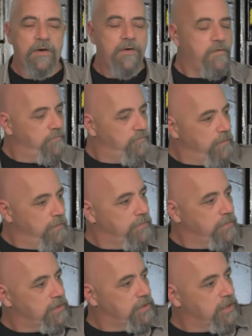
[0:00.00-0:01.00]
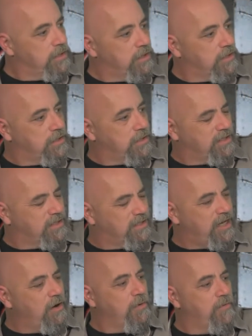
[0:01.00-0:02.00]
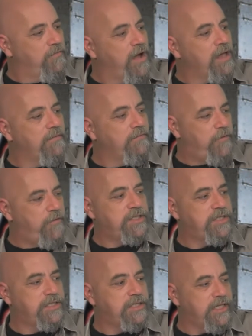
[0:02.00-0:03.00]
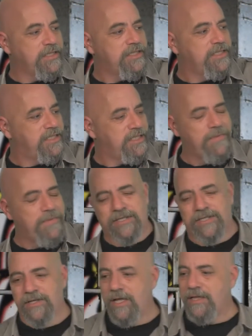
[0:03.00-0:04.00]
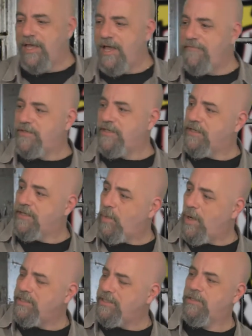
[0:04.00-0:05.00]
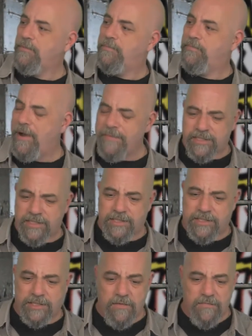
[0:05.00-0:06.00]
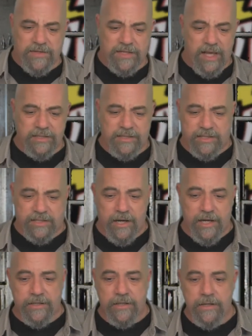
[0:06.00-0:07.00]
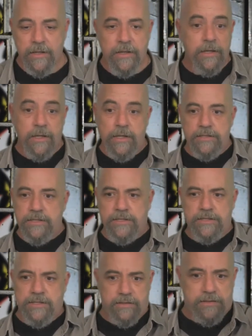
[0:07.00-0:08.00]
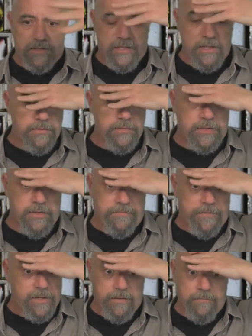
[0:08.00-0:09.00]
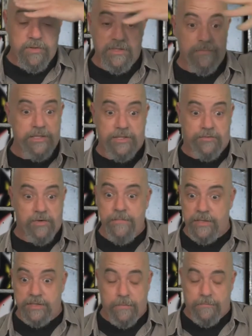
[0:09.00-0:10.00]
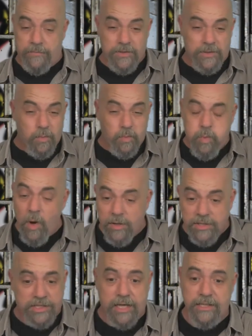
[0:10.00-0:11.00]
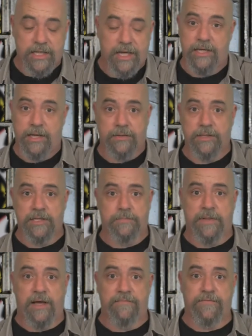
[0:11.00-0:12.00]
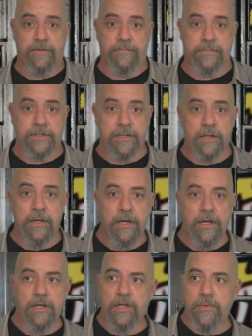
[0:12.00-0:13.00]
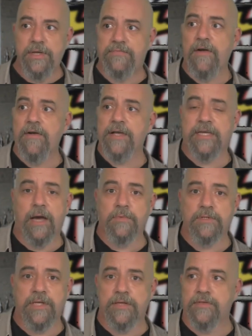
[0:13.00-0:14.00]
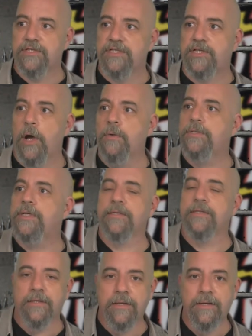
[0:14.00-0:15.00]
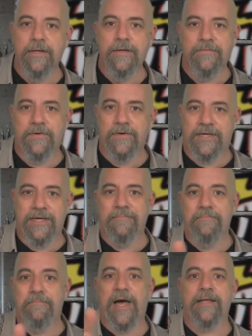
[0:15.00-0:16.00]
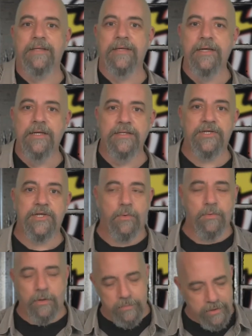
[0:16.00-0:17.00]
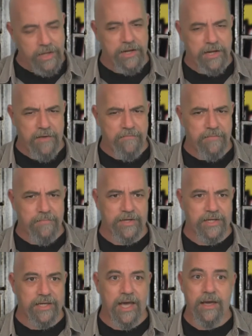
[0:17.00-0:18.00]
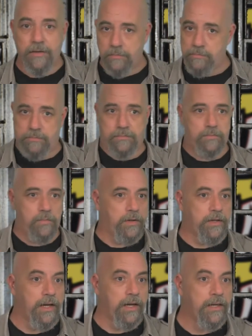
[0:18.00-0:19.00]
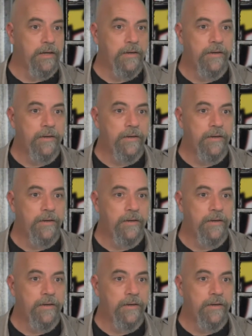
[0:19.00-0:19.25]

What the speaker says: From the terrible, violent fascists, anti-Semites on the left, to the white supremacists over that side, to fucking Muslim extremists that preach the worst kind of hate on these platforms. Louis Farrakhan was like the token fucking ban to show, look, we're getting everybody, yeah? One guy.